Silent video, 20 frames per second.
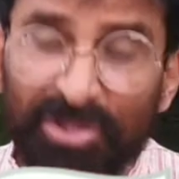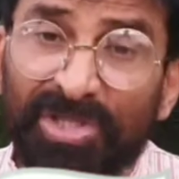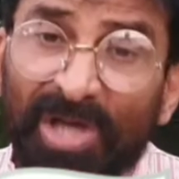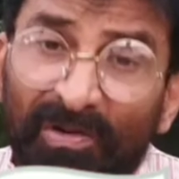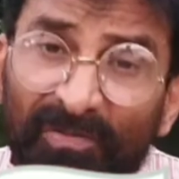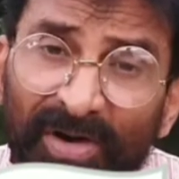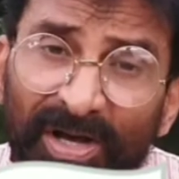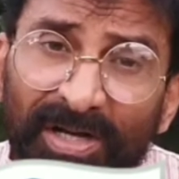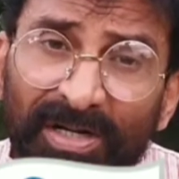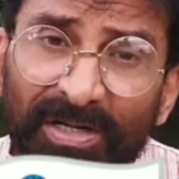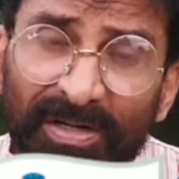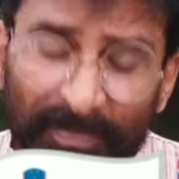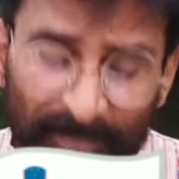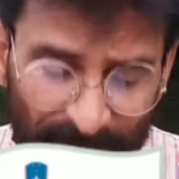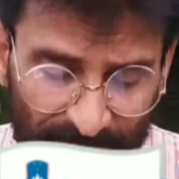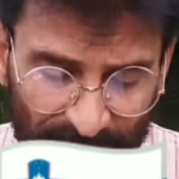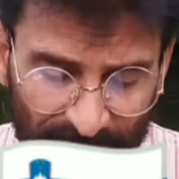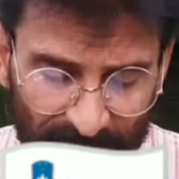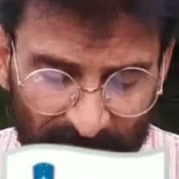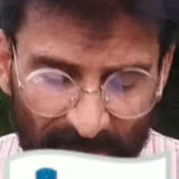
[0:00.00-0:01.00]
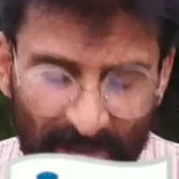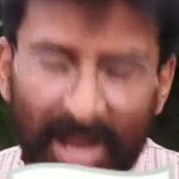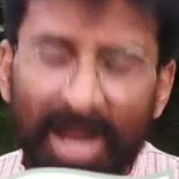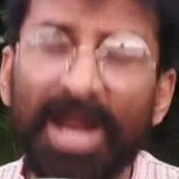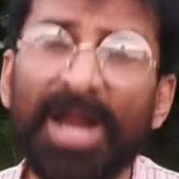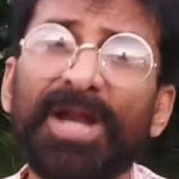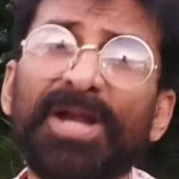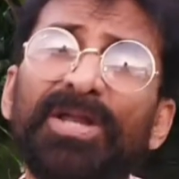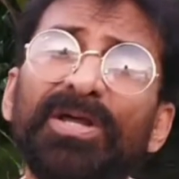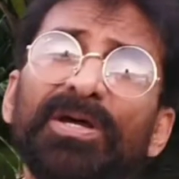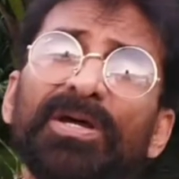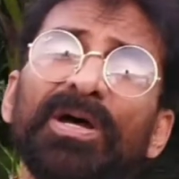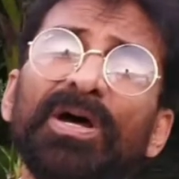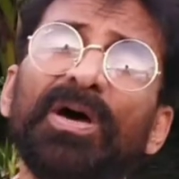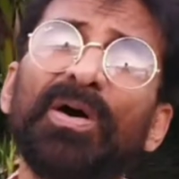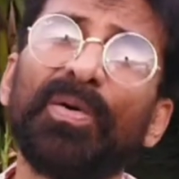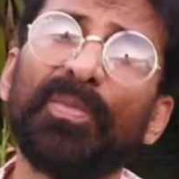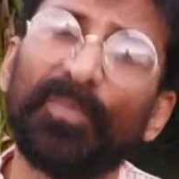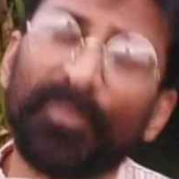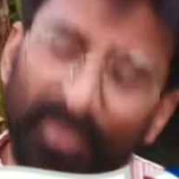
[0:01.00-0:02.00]
tavarg, and
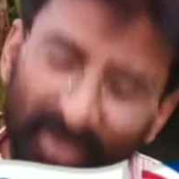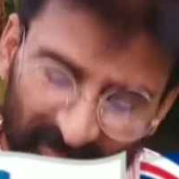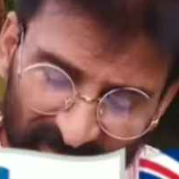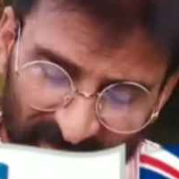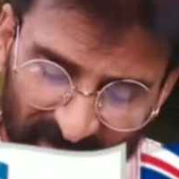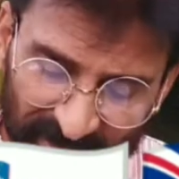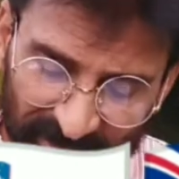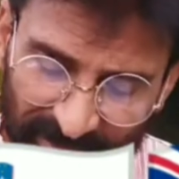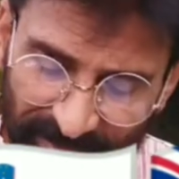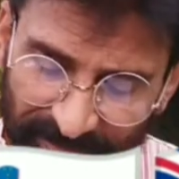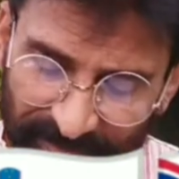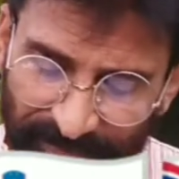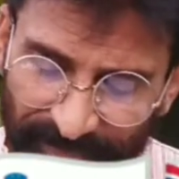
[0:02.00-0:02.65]
pavarg.